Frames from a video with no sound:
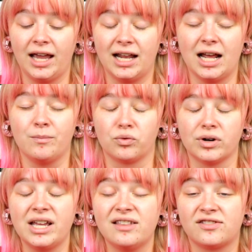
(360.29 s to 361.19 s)
and I
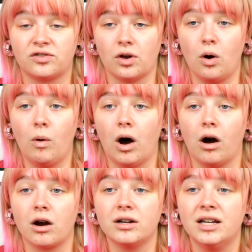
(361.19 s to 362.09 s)
breathe so
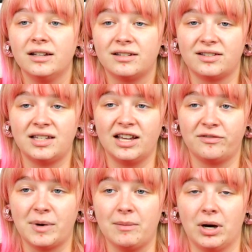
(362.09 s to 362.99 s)
hard to see
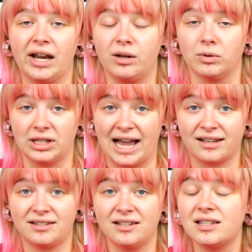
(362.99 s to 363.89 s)
if my body
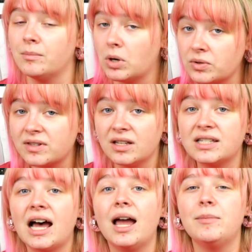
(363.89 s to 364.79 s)
relaxes, and most of the
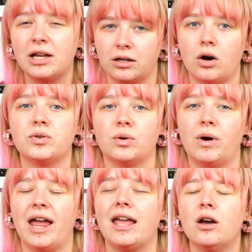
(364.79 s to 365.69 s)
time it goes
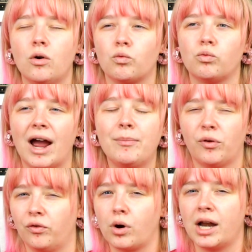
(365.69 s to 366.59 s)
away right
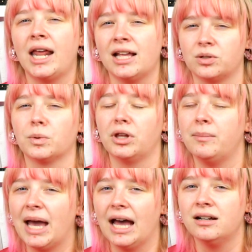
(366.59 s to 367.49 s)
before it hits really
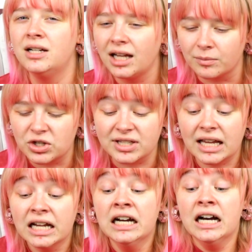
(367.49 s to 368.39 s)
bad. And I'm just
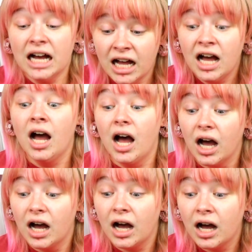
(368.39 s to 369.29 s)
like,
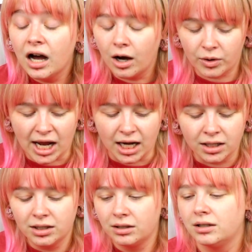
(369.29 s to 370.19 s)
okay.
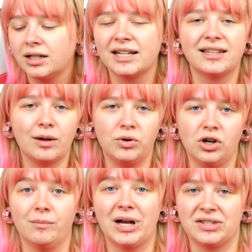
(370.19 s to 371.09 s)
It's like when
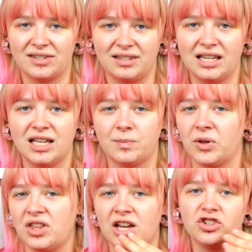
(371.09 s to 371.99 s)
you're about to sneeze,
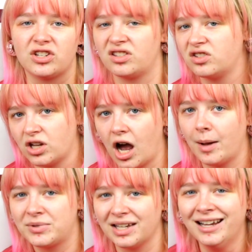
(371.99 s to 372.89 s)
but then it just
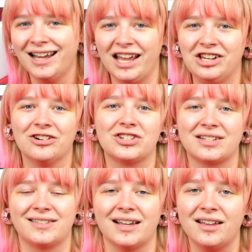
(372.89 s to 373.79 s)
stops and you're
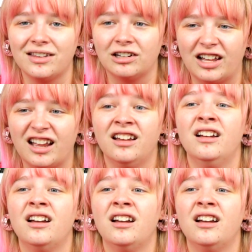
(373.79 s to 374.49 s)
just sitting there like,